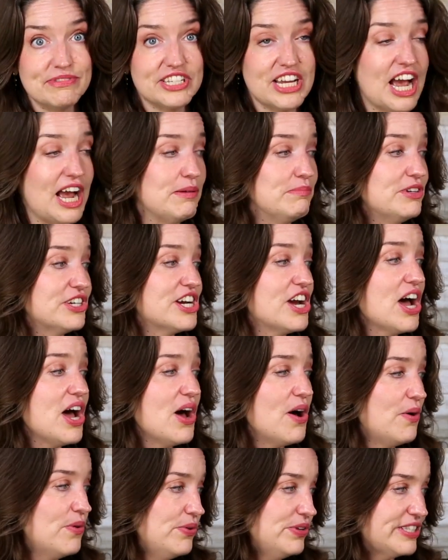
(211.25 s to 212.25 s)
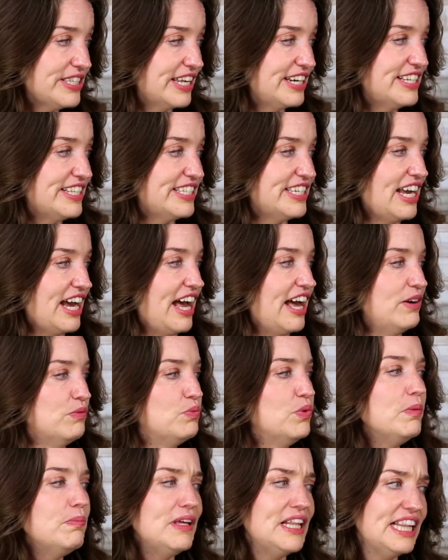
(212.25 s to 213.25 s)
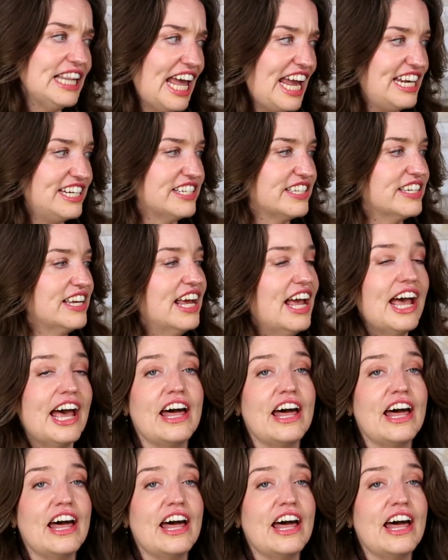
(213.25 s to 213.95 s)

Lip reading: Time to go, said his dad. We'll be late.